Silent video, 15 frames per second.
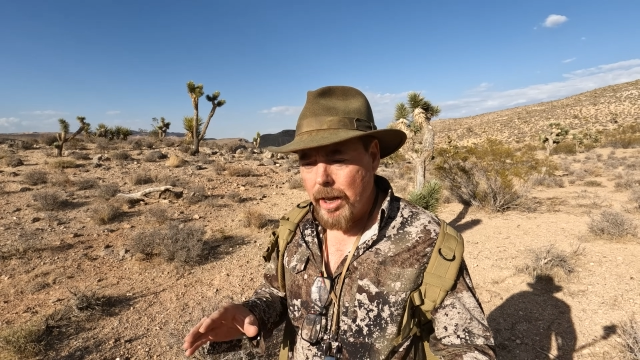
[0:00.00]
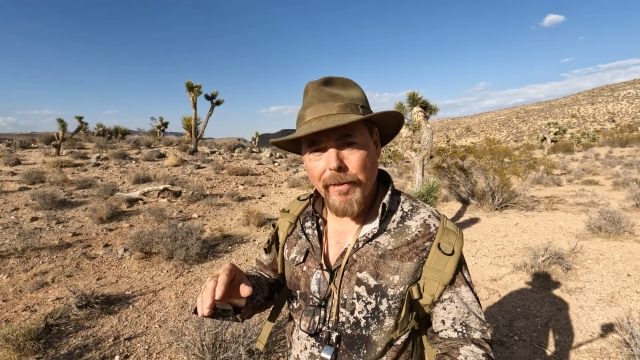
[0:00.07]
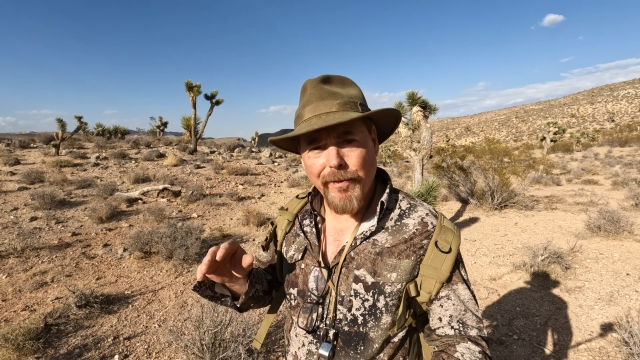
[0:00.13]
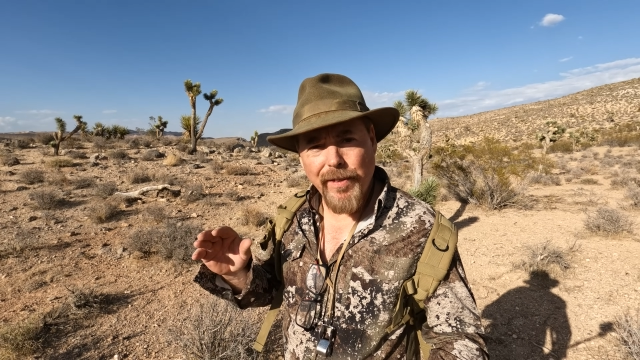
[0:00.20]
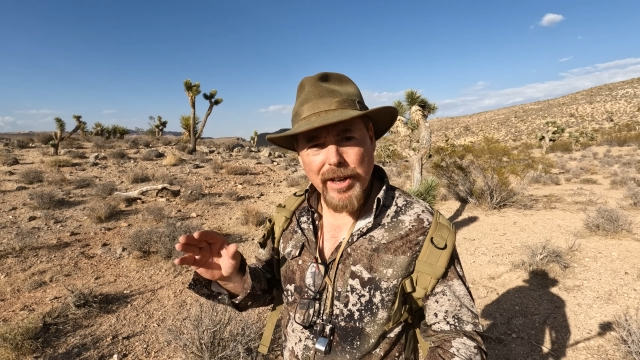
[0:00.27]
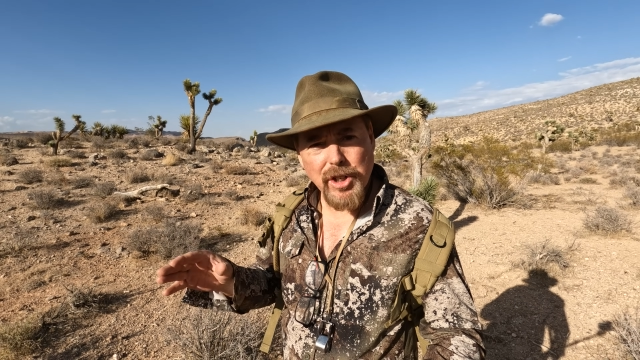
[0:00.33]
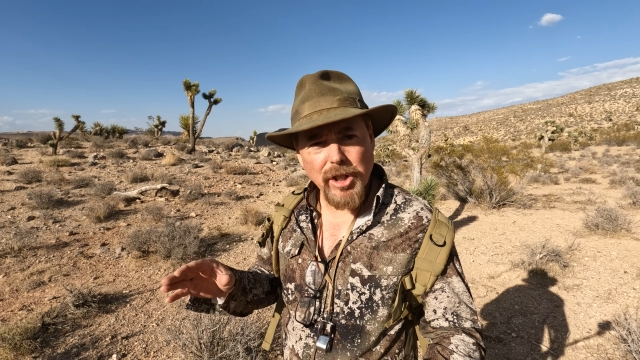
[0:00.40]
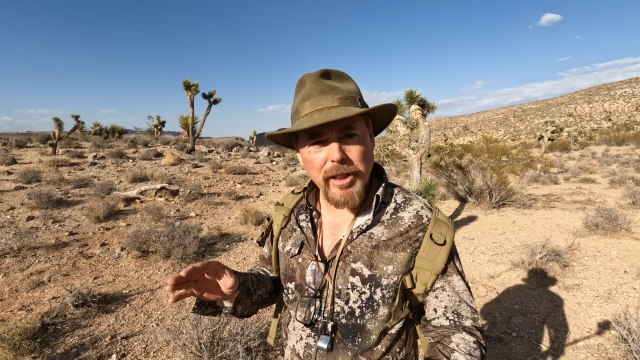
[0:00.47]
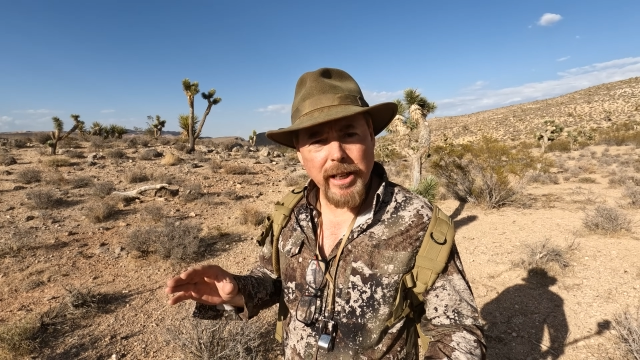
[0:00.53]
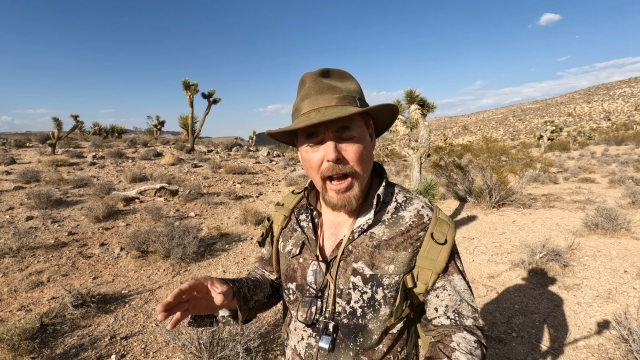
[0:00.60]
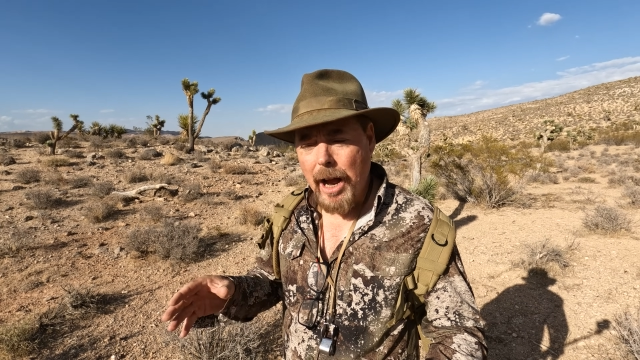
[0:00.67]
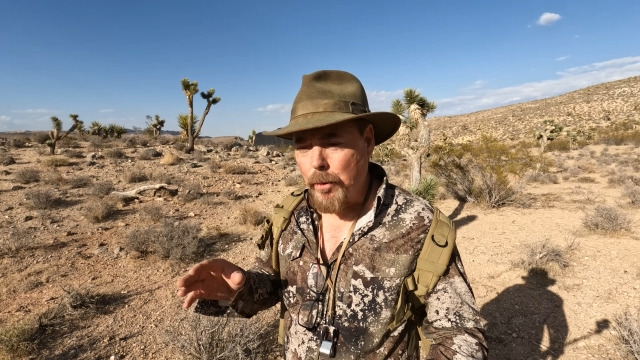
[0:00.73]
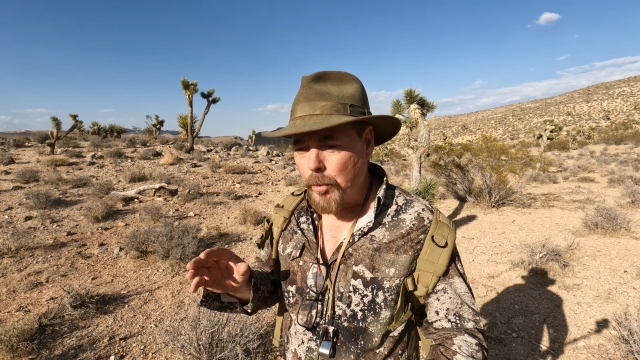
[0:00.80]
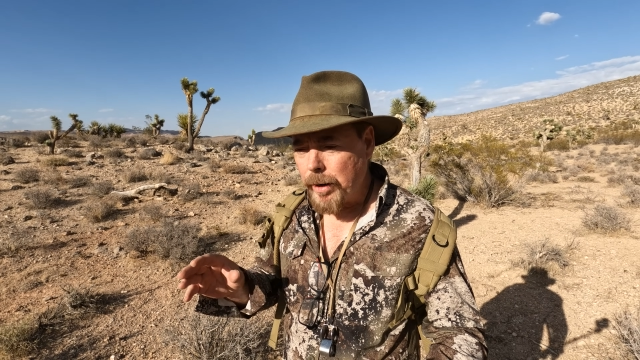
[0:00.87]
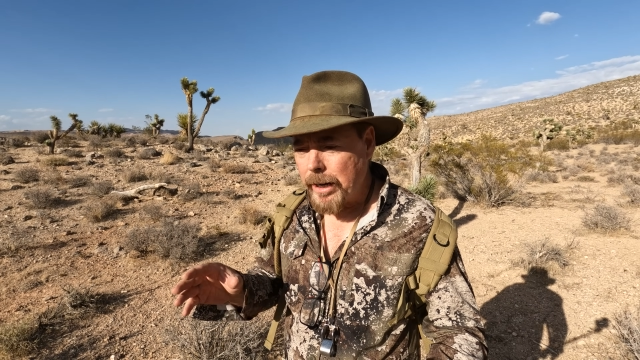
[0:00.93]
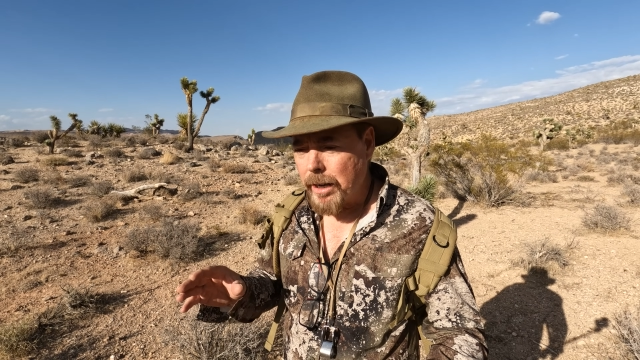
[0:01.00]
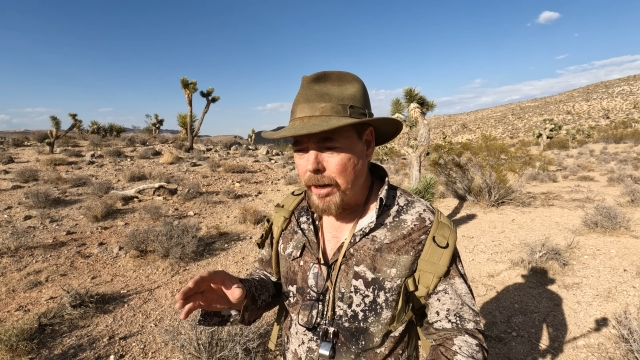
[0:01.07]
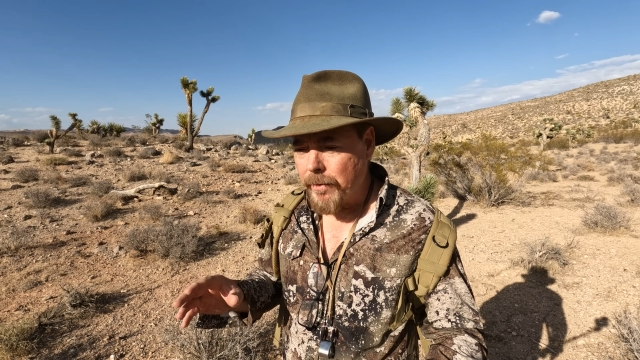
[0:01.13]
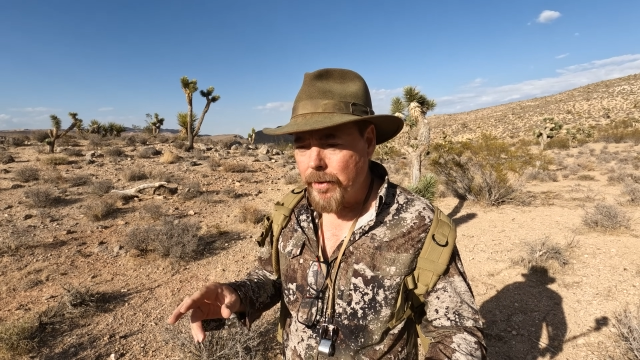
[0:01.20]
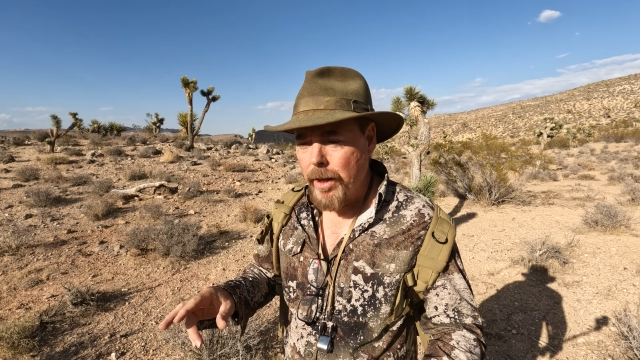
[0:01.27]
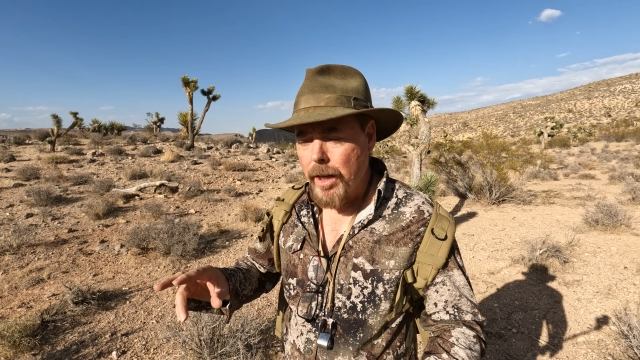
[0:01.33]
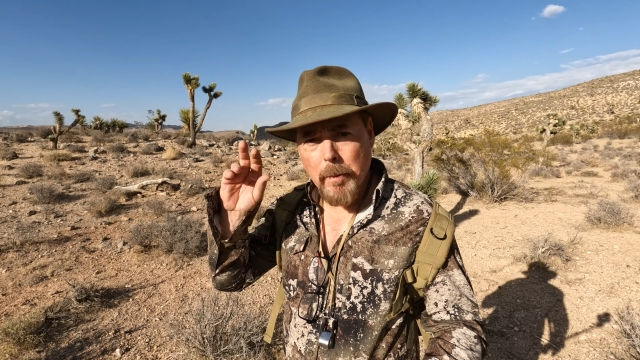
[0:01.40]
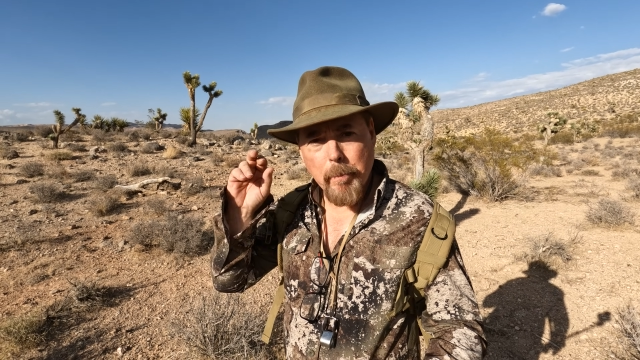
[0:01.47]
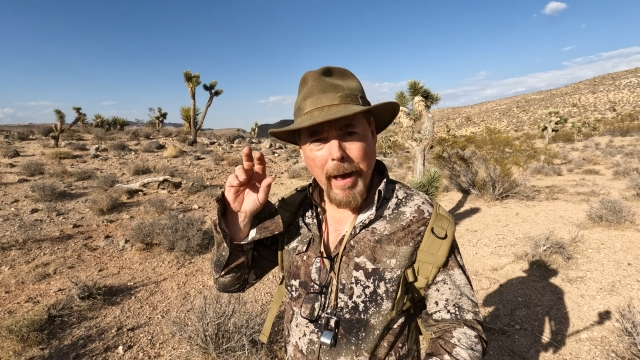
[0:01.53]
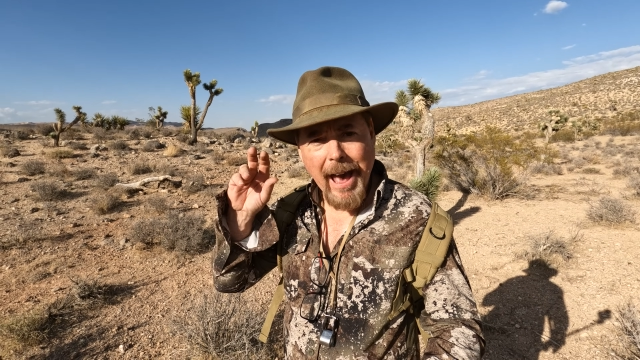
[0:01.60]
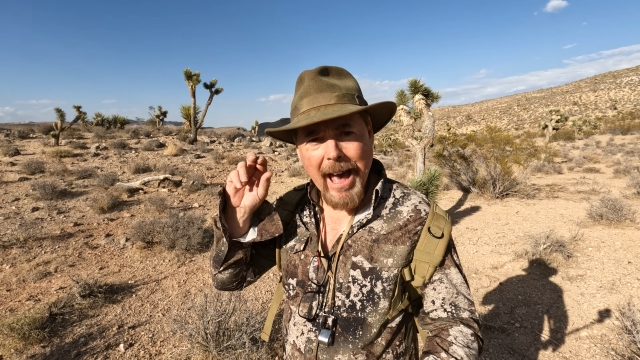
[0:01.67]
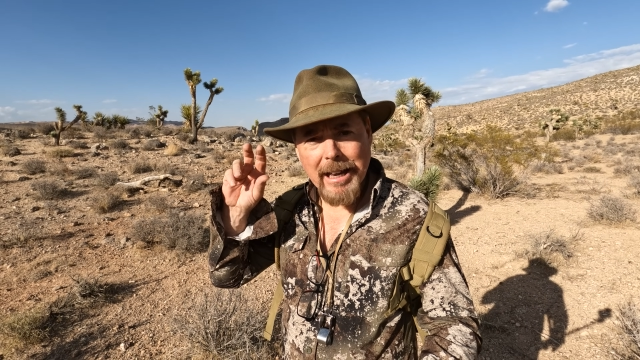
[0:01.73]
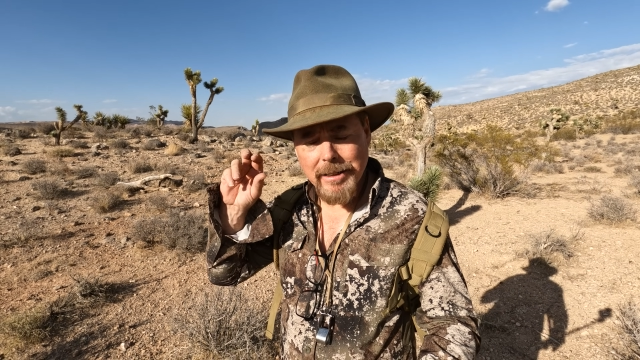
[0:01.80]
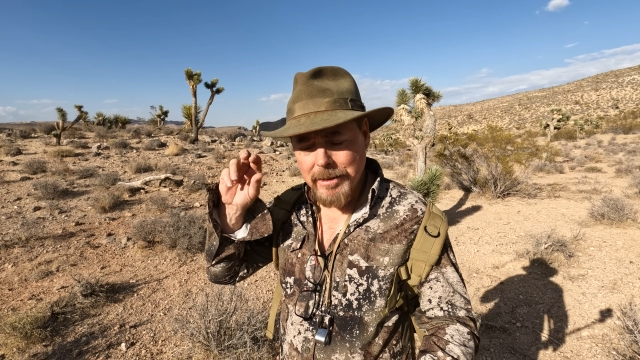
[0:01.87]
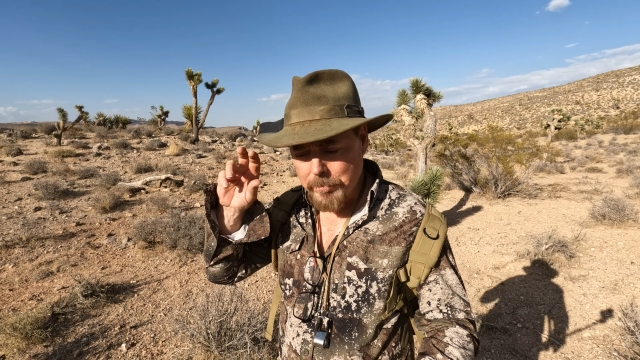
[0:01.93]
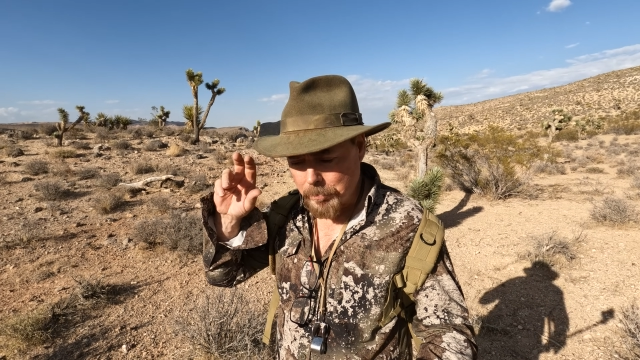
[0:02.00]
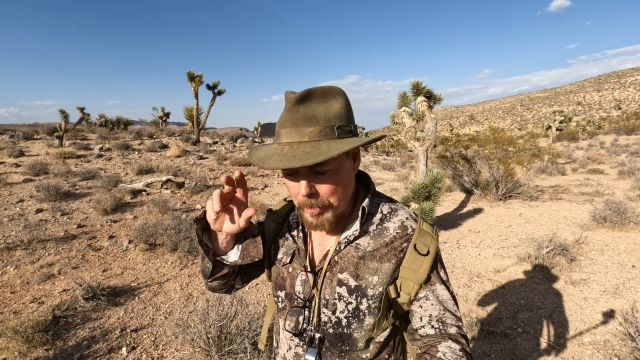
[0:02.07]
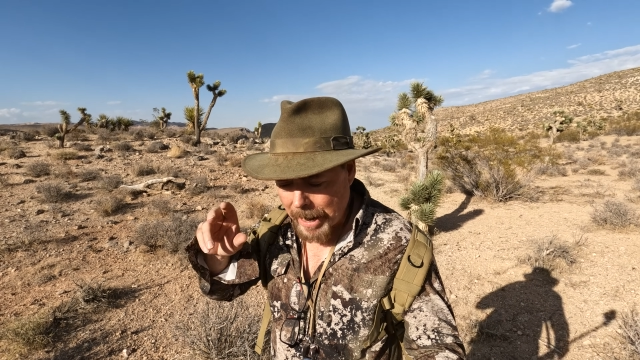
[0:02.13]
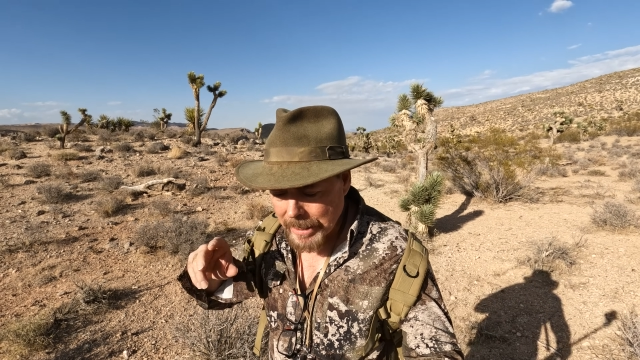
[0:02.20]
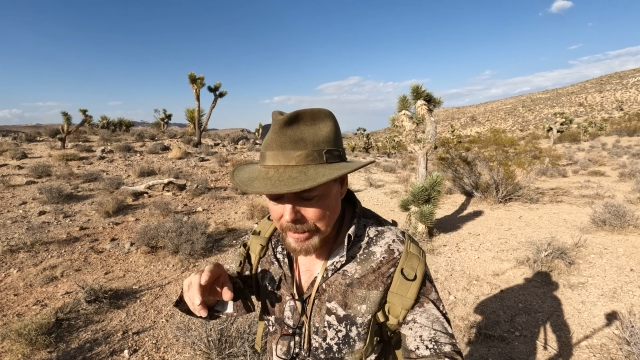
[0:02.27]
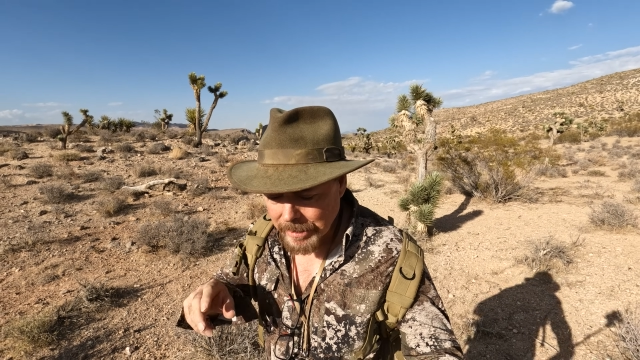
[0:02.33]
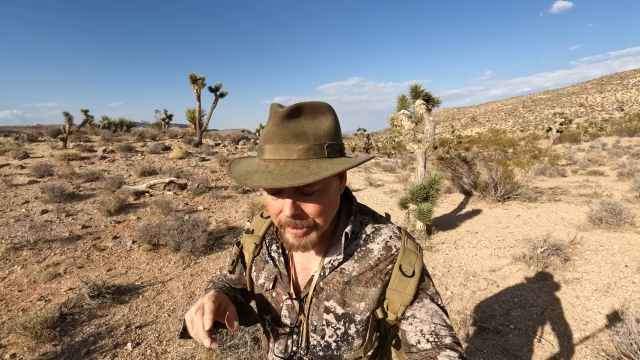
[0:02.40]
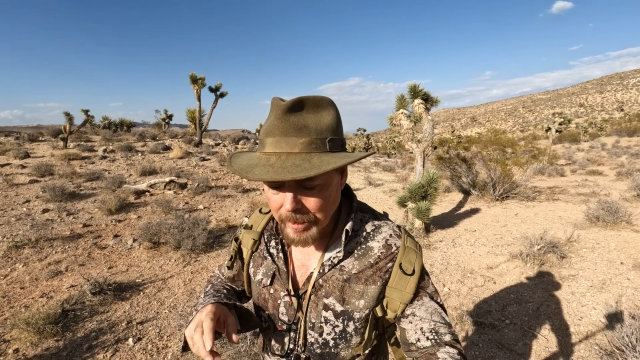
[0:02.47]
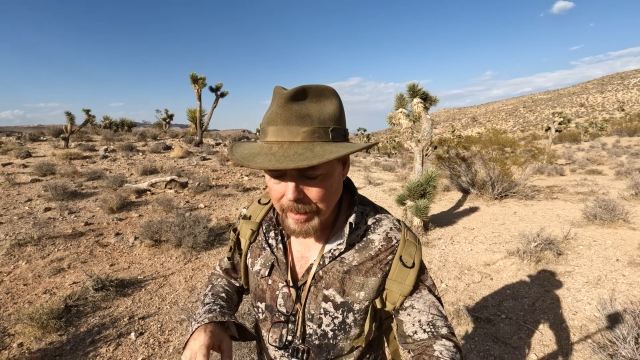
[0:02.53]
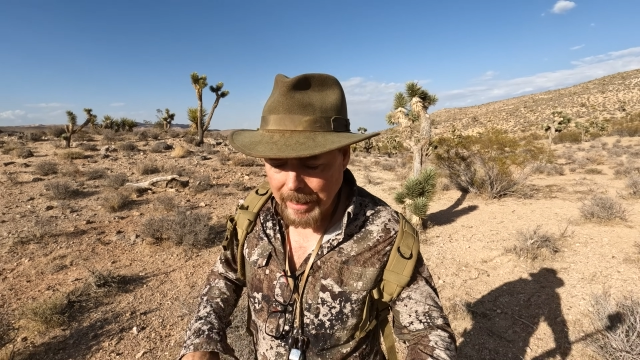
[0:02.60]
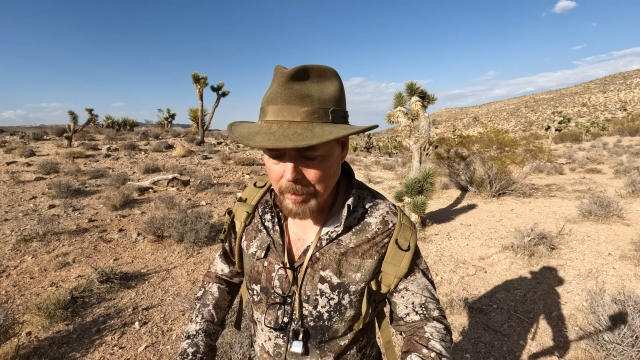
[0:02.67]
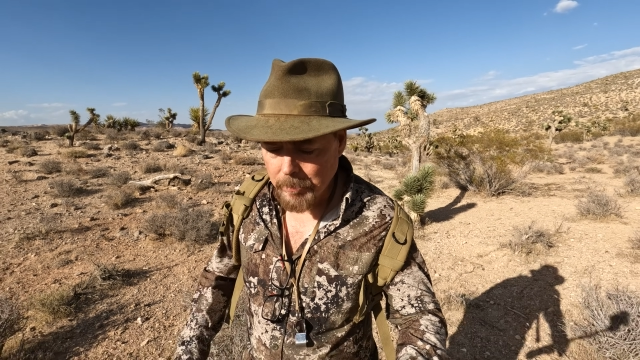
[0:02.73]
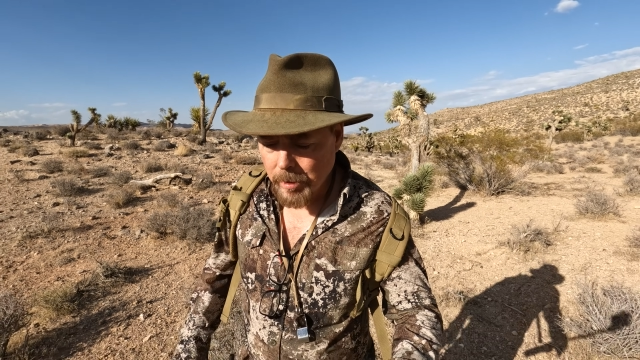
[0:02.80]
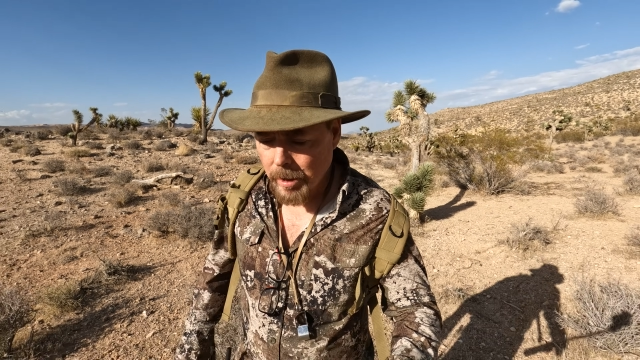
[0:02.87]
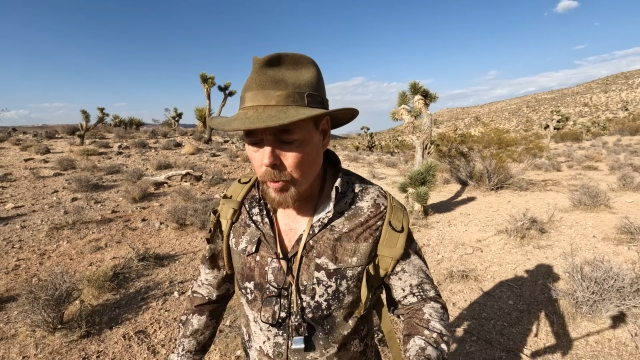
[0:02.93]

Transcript: officially got rid of the patent mining claim,